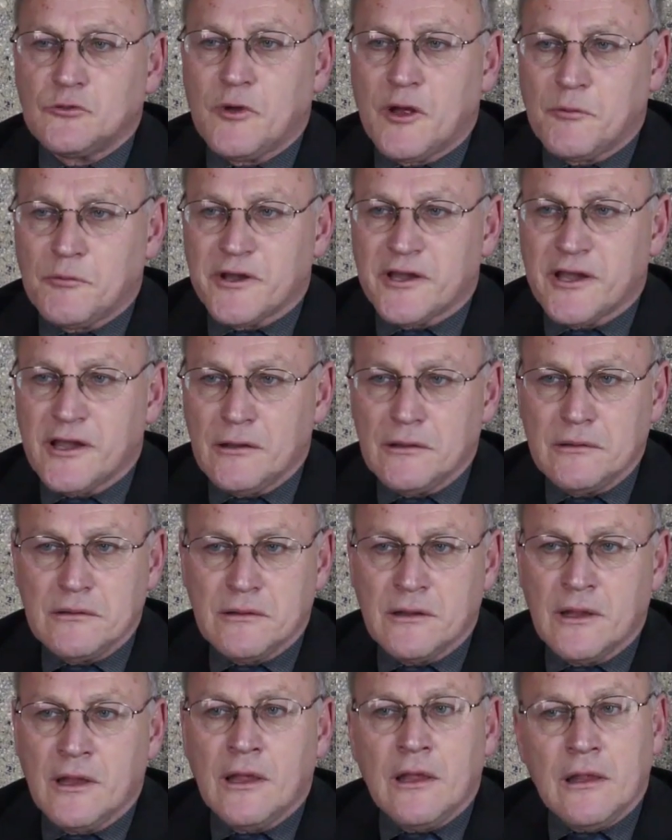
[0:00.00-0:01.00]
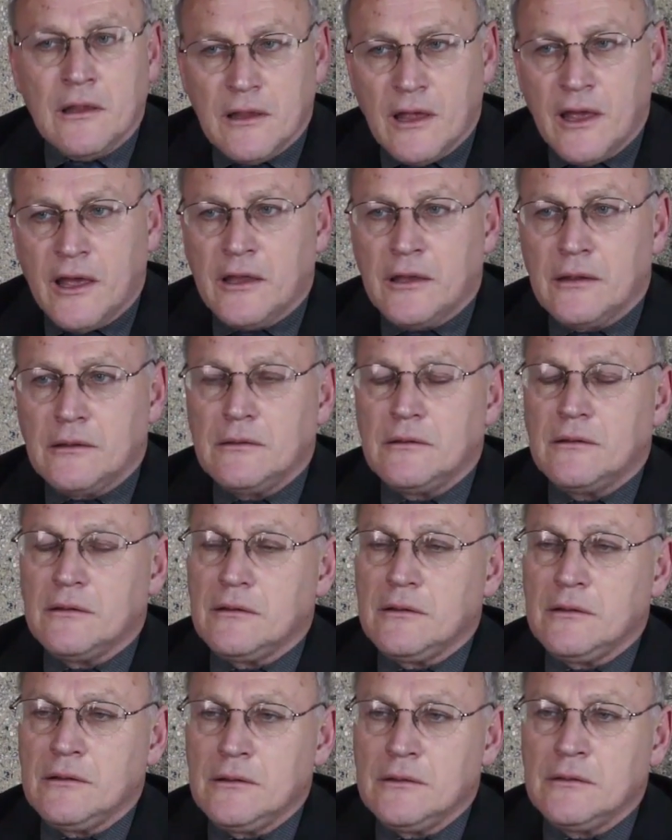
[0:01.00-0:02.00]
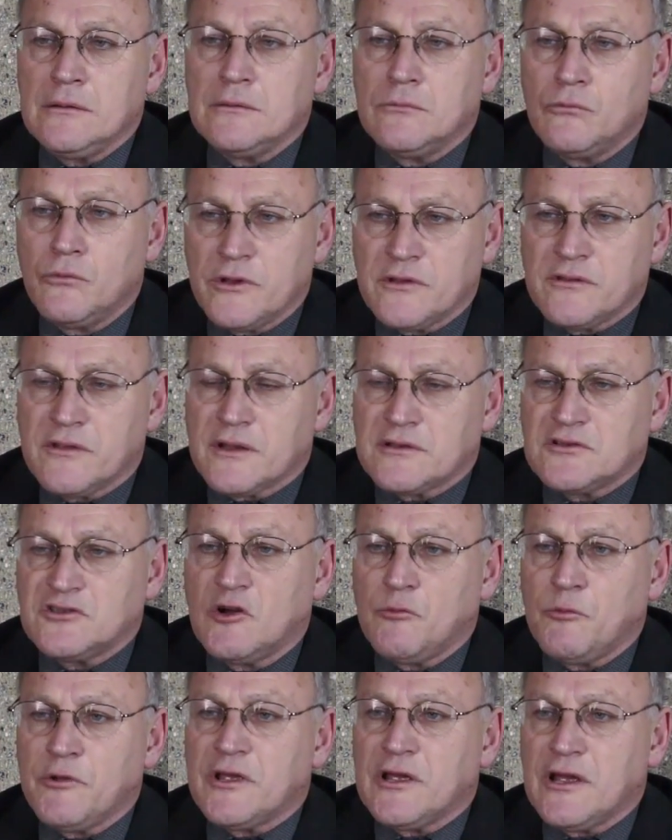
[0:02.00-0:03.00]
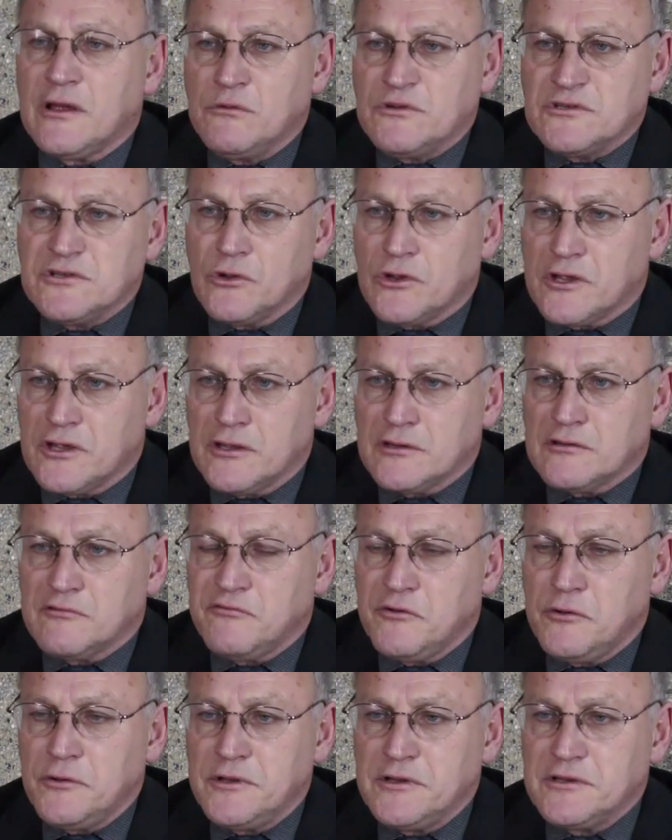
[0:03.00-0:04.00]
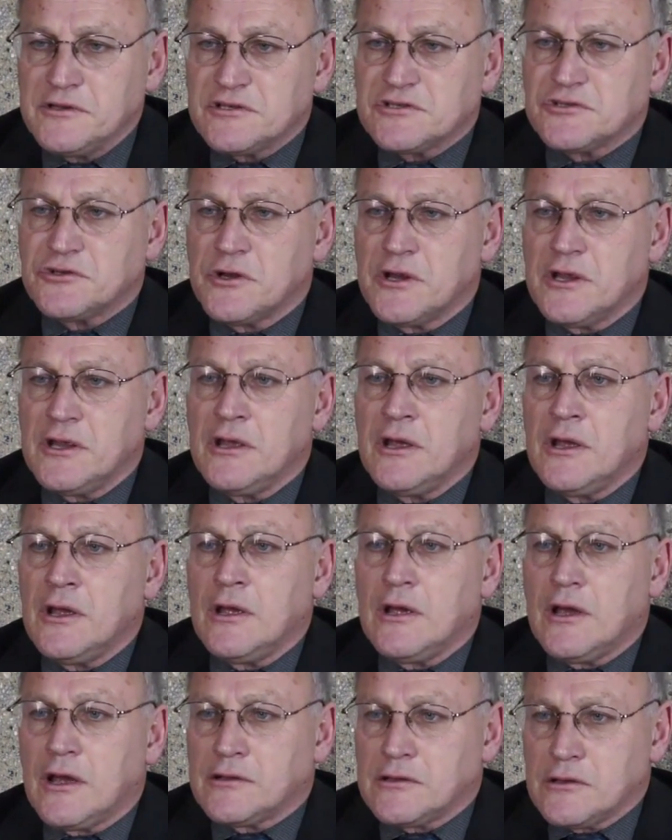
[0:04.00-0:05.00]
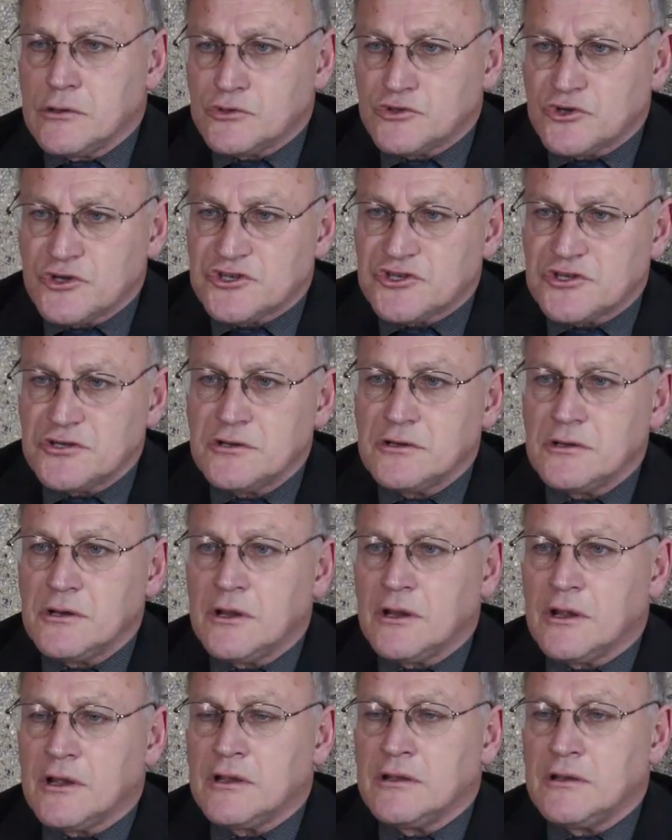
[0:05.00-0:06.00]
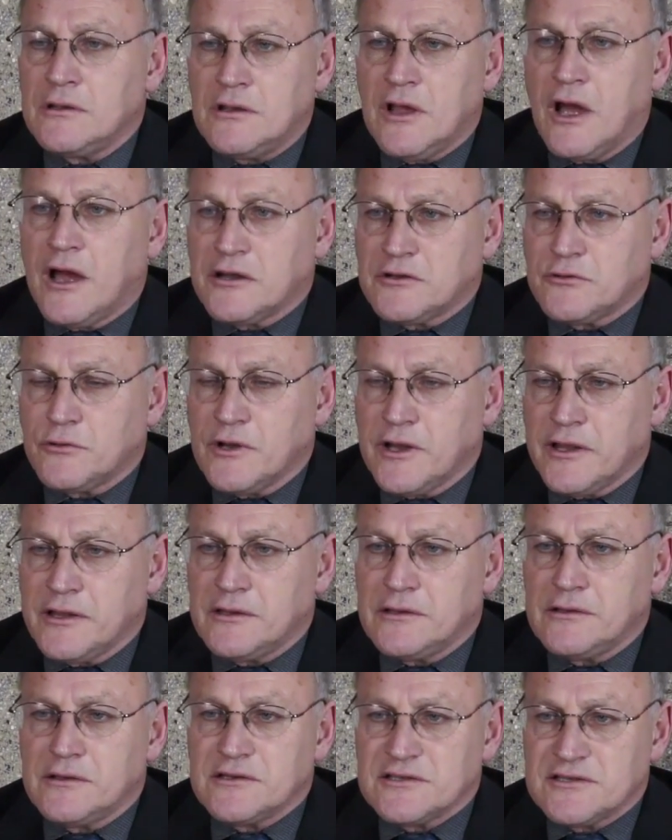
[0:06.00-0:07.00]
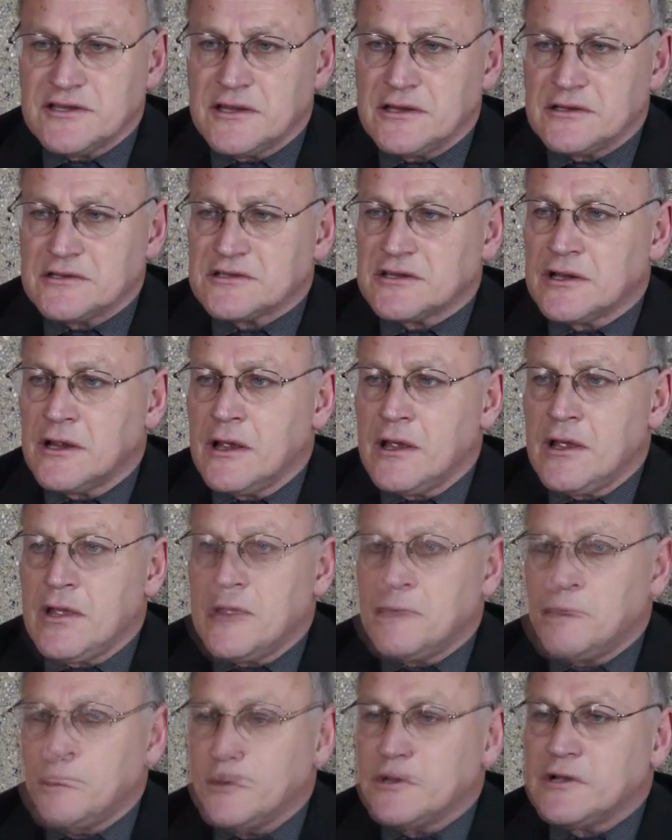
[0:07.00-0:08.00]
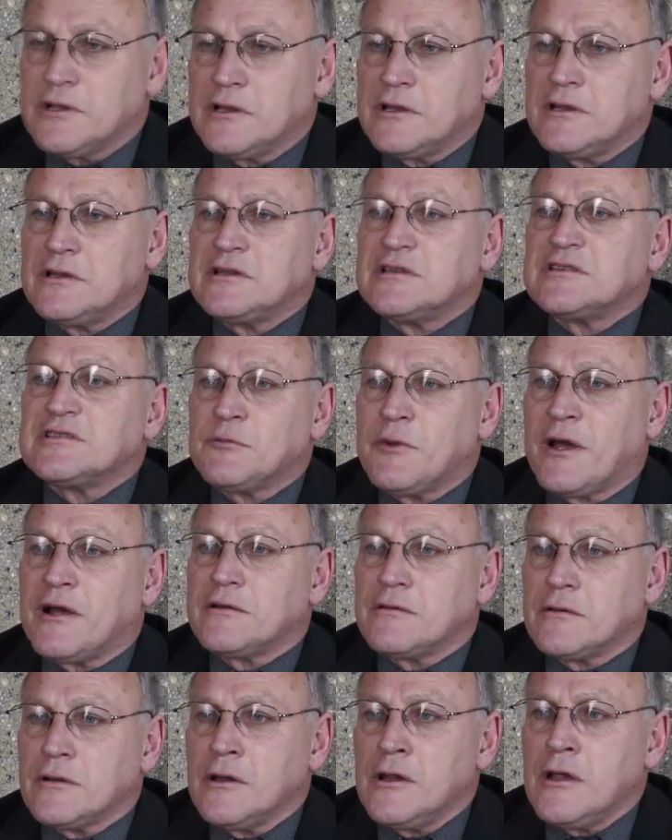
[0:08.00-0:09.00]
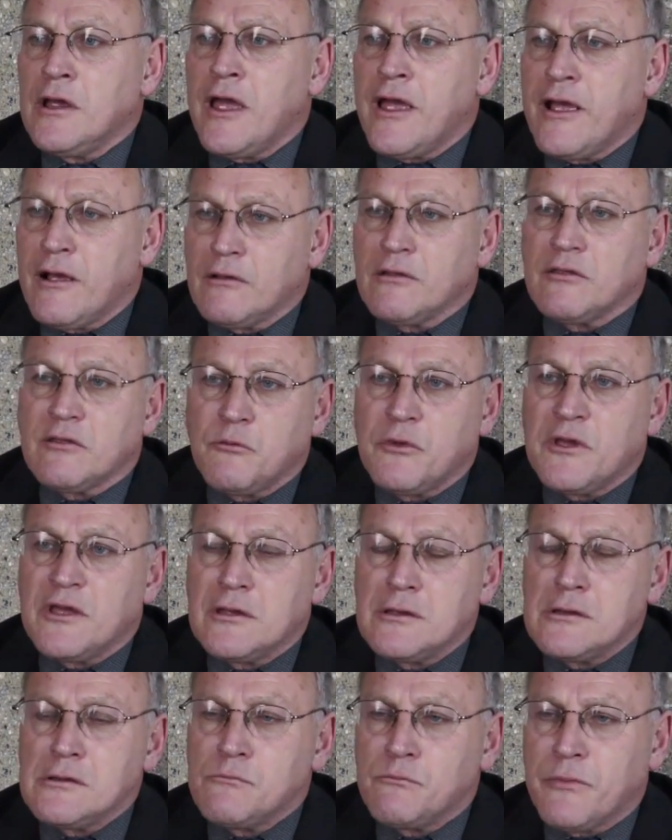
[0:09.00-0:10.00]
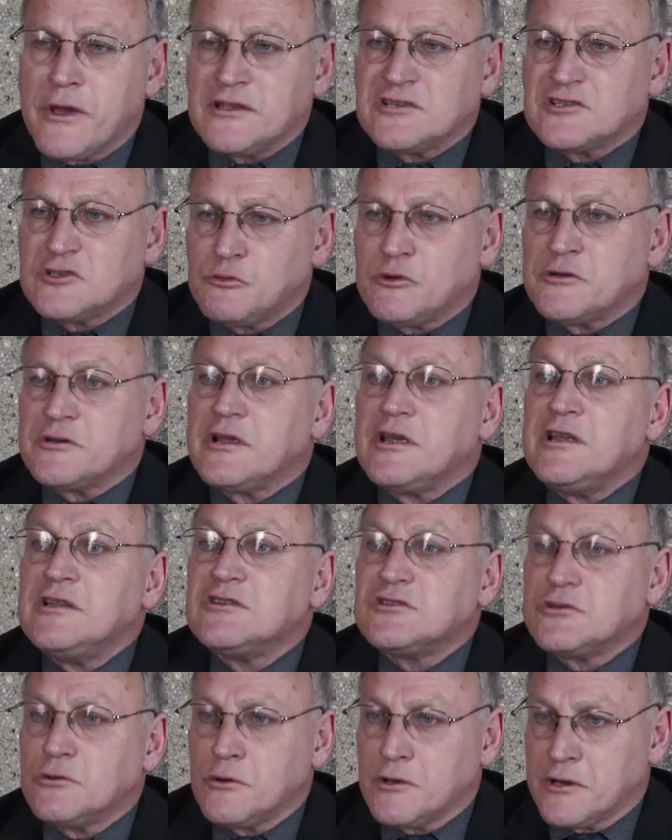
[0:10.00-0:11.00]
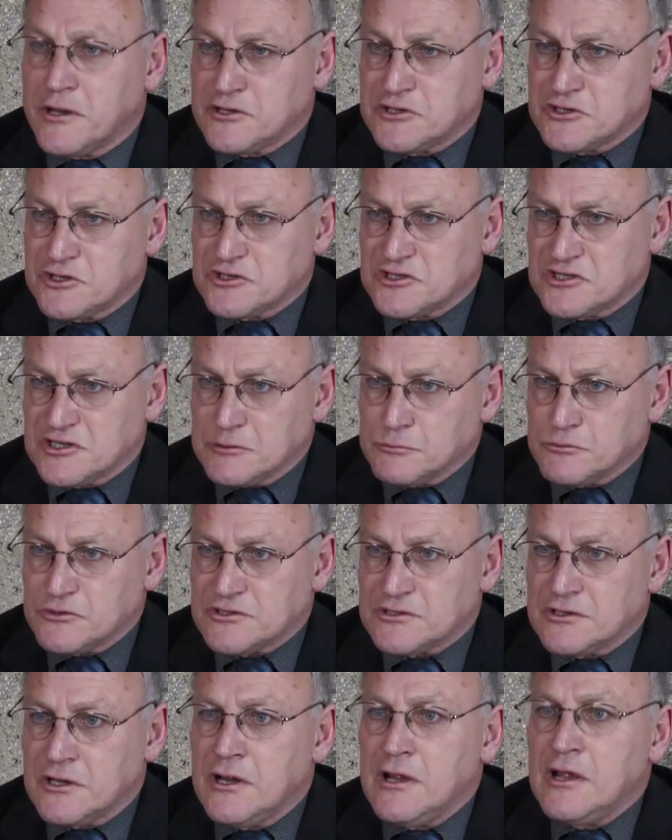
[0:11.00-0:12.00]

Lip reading: public health, and with that topic I was looking at the food industry, at nutrition and diet-related disease. Ultimately, it is about health being based upon interrelationships,